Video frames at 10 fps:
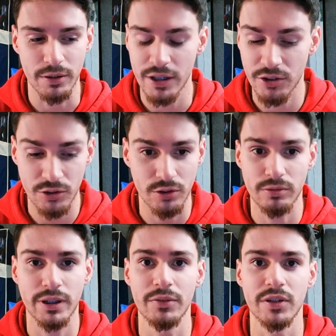That just
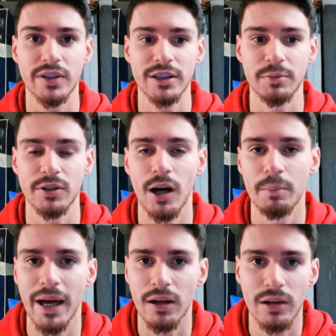gives a testament to how
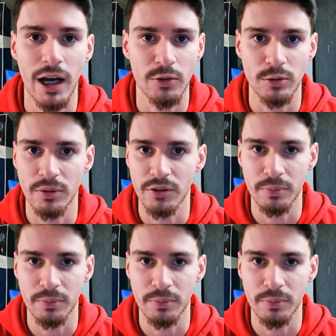bad our locker room is.